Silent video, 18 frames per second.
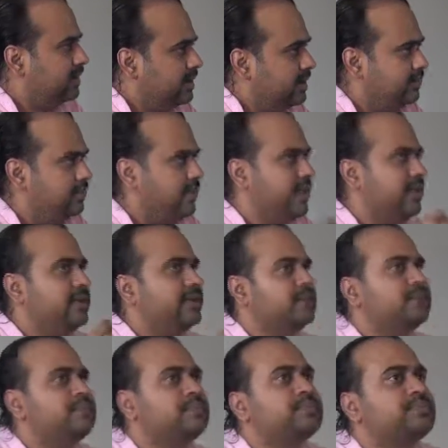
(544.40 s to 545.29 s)
lovely.
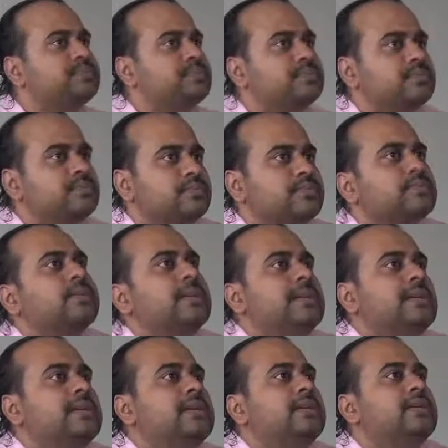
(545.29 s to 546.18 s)

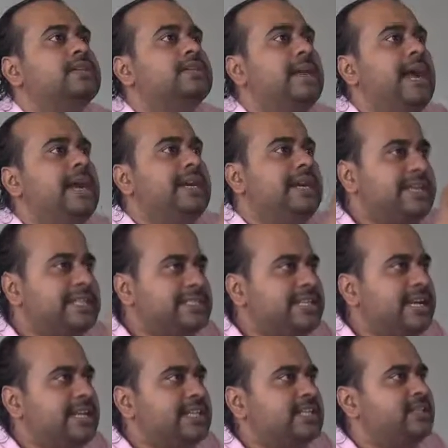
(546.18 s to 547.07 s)
That
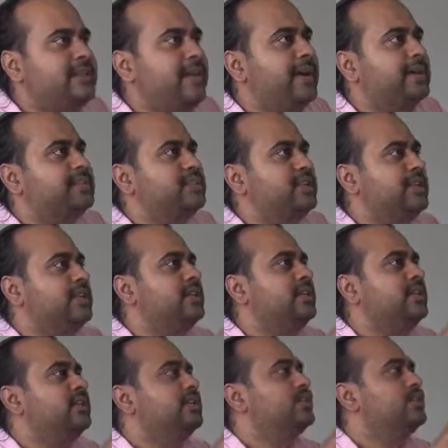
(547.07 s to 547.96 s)

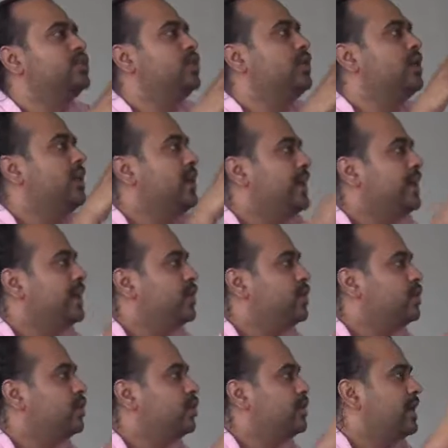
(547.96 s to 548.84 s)
dissatisfaction should lead
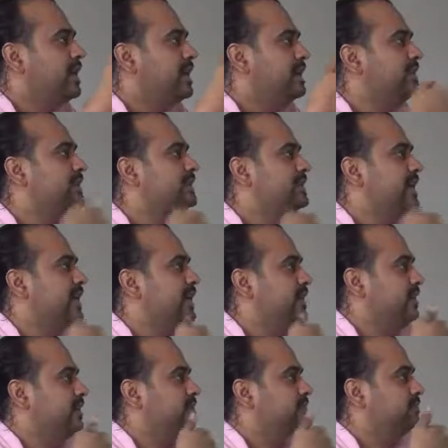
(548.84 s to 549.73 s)
you to the
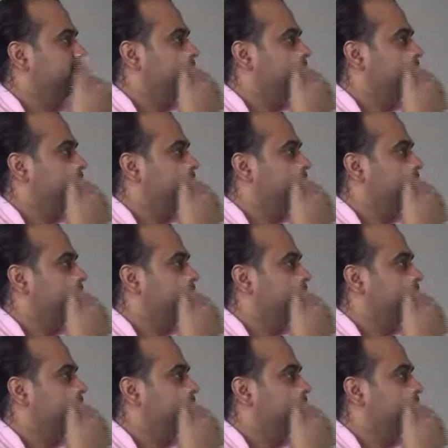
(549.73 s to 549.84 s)
inside.